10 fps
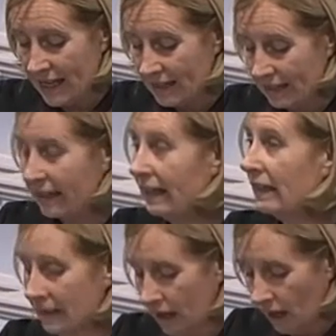clinics
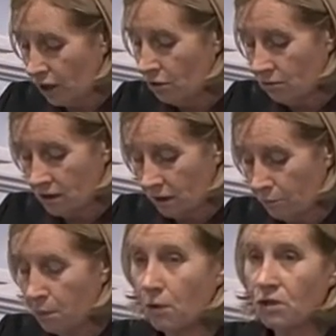accused of
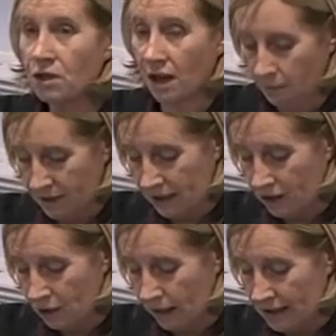promoting
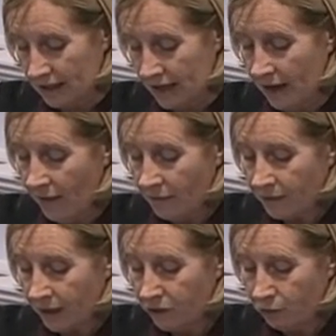homosexuality,
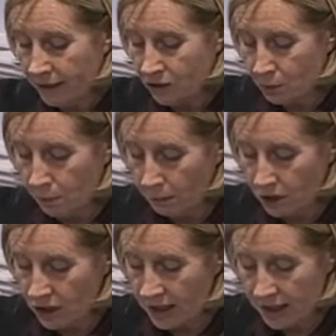and threats to
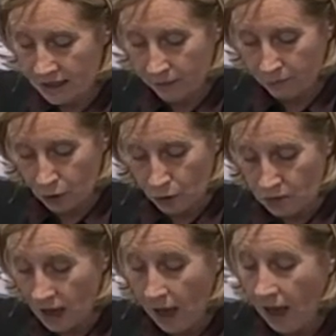publish lists of
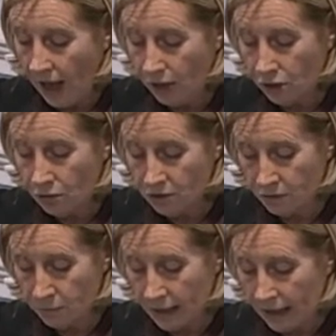those accused of
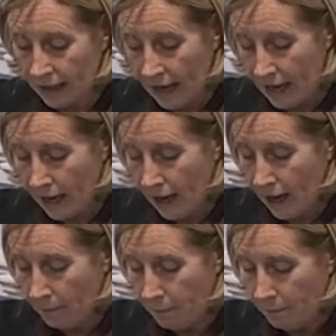being gay
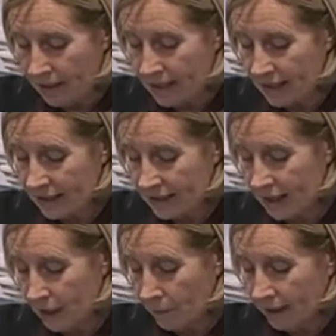in
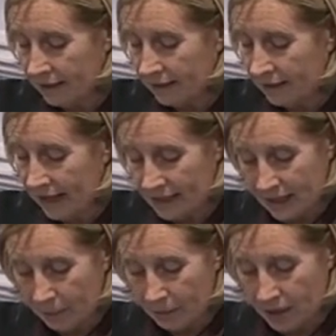Tanzania by the then
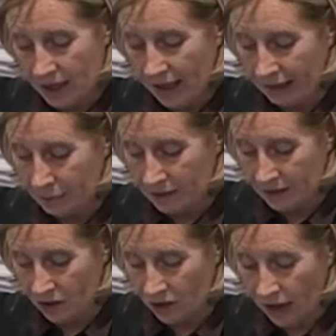Deputy Health
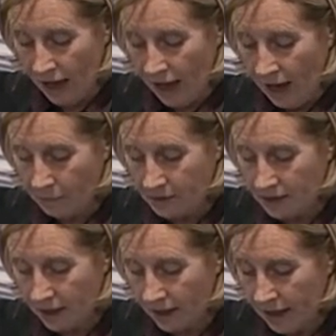Minister,
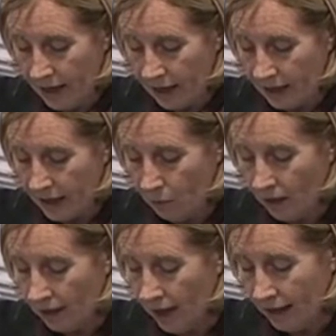Hamsai
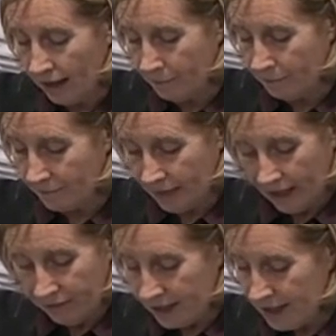Kigwangalla.
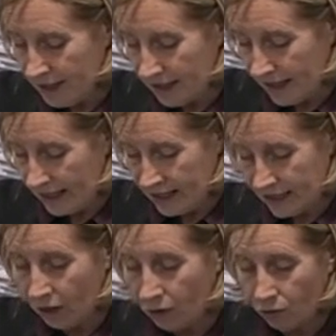If this is
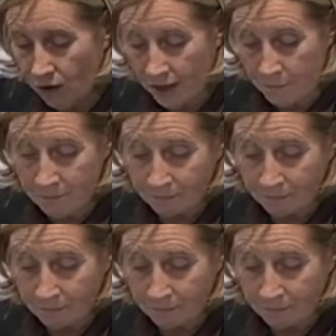a crime,